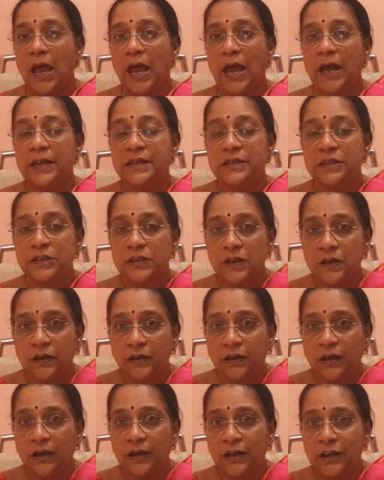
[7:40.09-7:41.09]
And
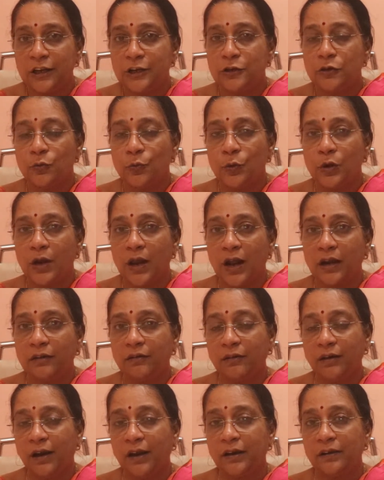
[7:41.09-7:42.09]
certainly you will
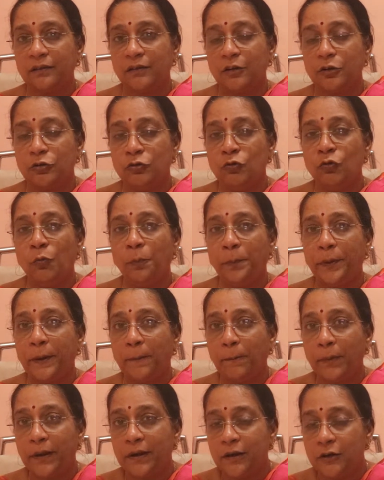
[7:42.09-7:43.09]
attract new
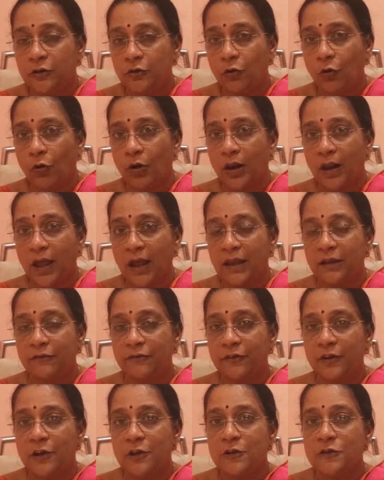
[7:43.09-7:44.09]
people in your
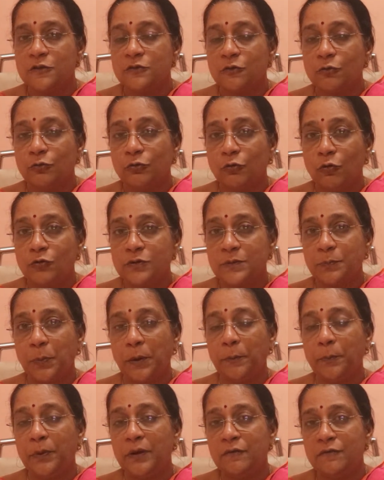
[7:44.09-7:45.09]
life. So those
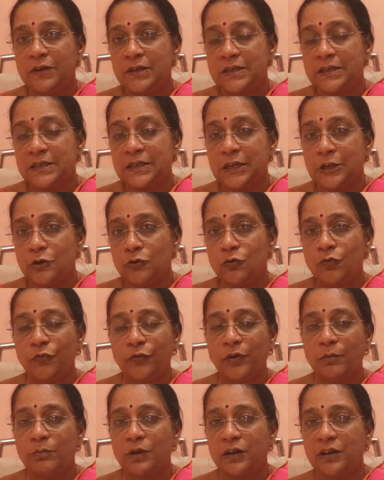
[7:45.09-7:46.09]
people will see you
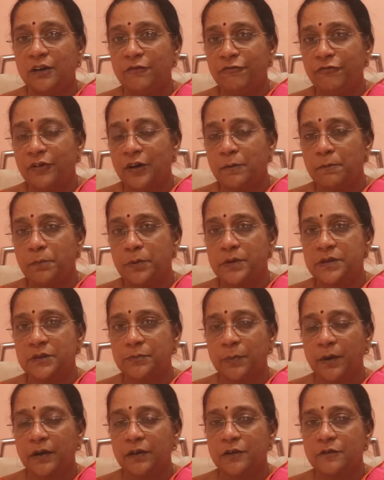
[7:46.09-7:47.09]
from a different
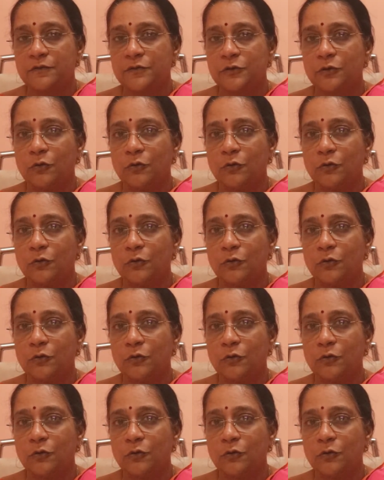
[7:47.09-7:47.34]
perspective.